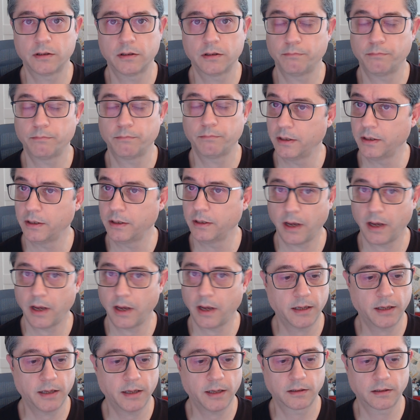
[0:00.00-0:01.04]
ask
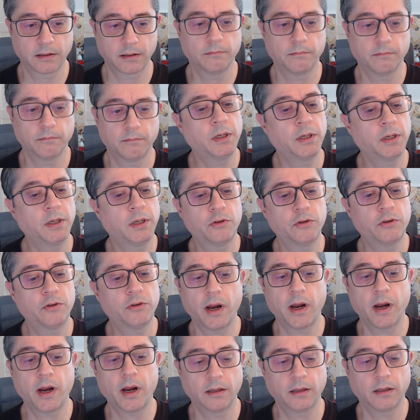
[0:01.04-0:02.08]
me directly. I
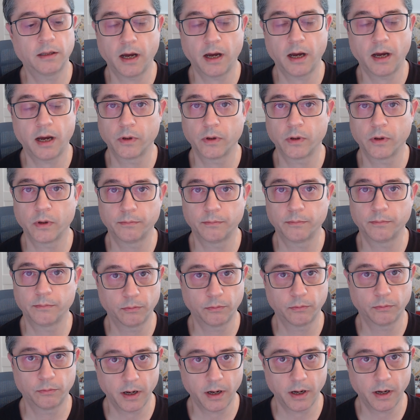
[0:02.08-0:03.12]
will put my
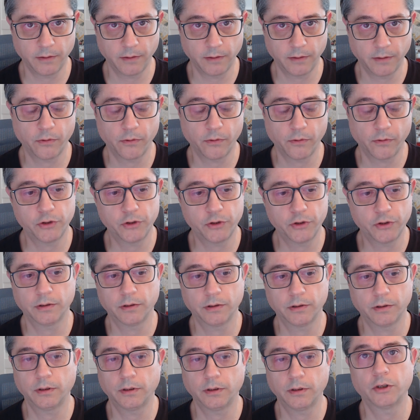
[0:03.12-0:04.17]
information in the
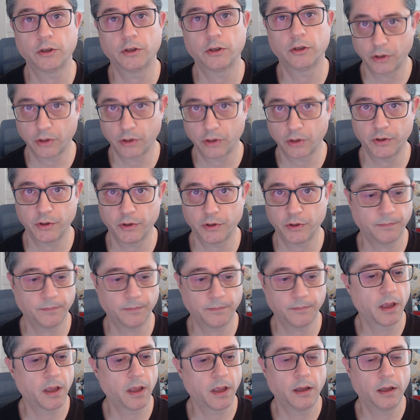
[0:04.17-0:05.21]
description. Thanks
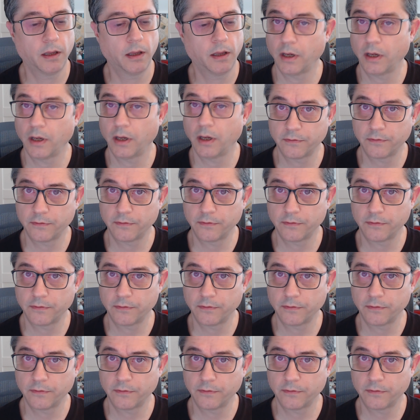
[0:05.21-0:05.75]
for watching.